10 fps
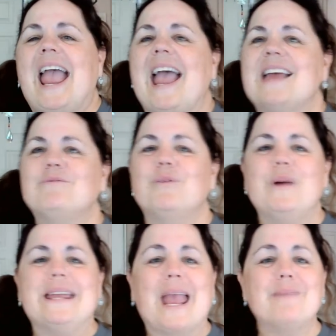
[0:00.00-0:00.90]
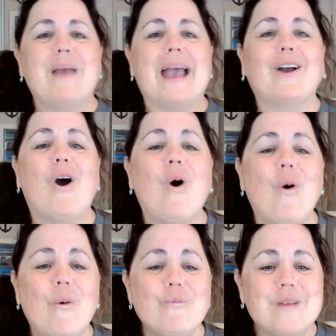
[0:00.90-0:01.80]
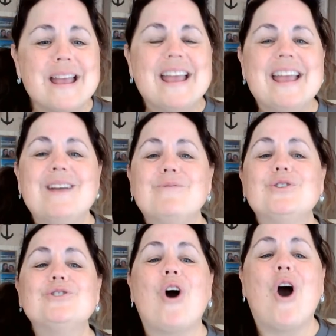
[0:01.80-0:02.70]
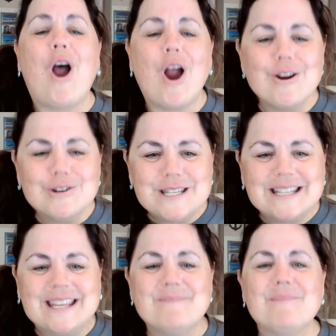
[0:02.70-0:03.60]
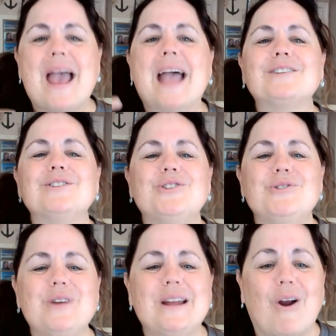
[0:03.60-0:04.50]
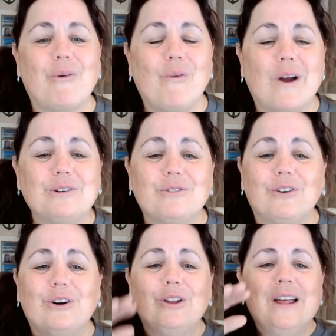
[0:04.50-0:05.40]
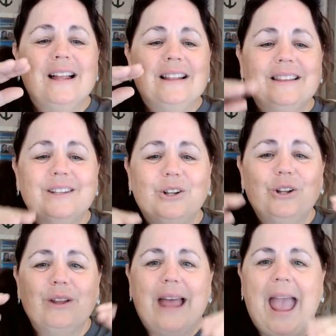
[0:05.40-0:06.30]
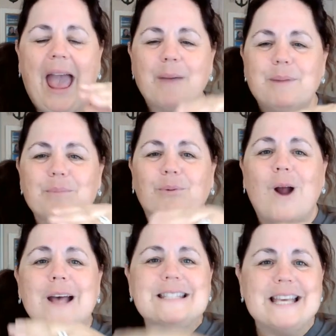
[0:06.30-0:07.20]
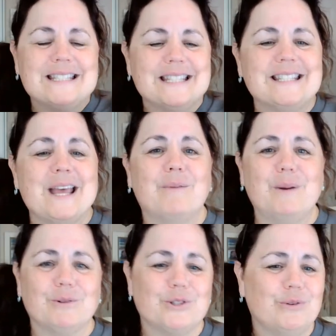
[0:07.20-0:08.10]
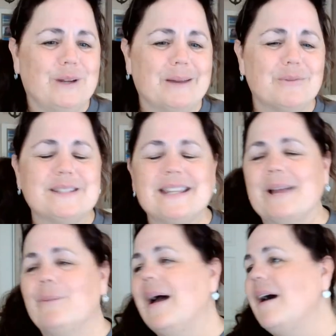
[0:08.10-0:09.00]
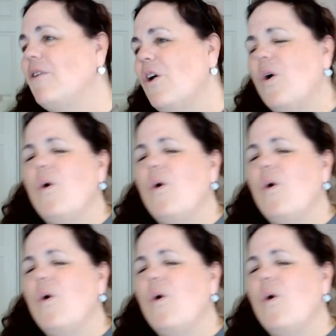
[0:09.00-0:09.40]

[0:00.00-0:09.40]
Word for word: And when we came back home, it was hard to get back to doing our wonderful little habit processes that we were doing. It was like, well,